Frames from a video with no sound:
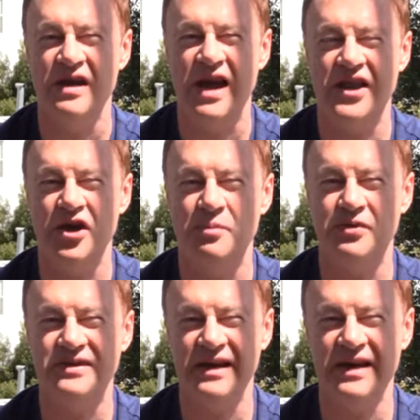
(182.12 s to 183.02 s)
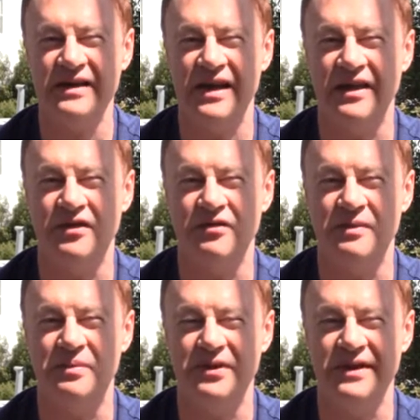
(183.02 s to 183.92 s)
and they'll pretend like they're the
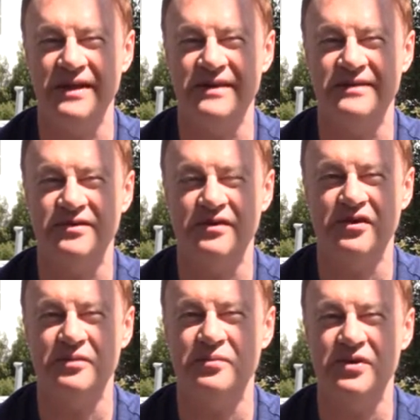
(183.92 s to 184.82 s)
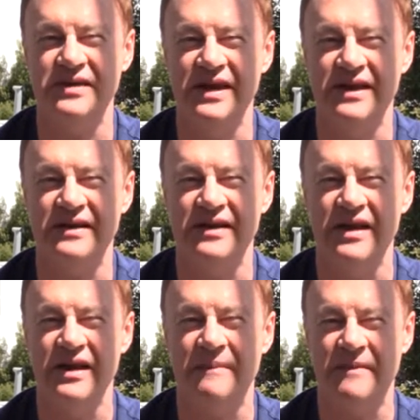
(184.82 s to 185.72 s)
police, or they'll pretend
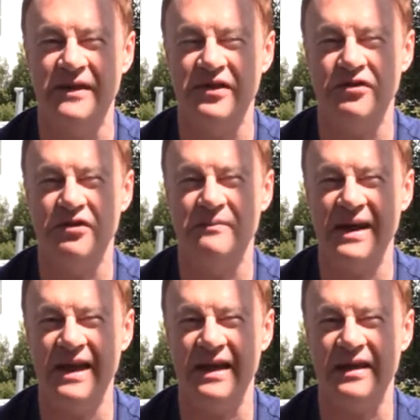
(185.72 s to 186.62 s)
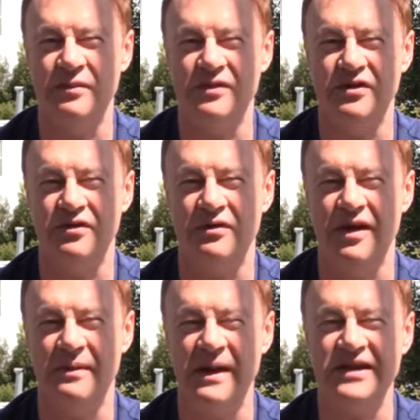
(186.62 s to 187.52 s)
that they're your bank when your
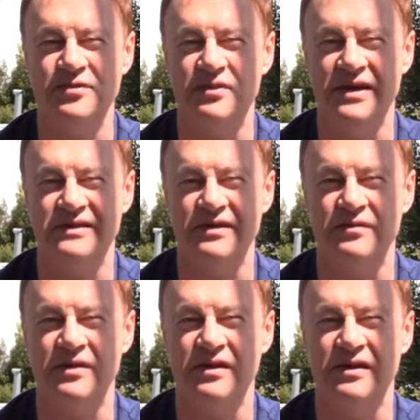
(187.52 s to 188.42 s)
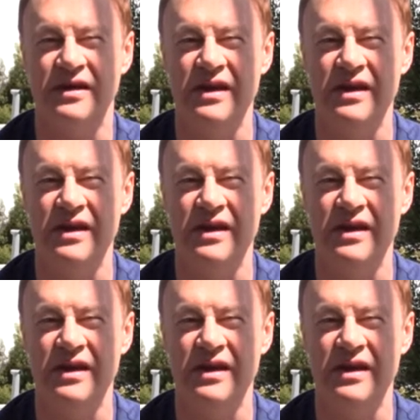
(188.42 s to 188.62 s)
uh, password doesn't work.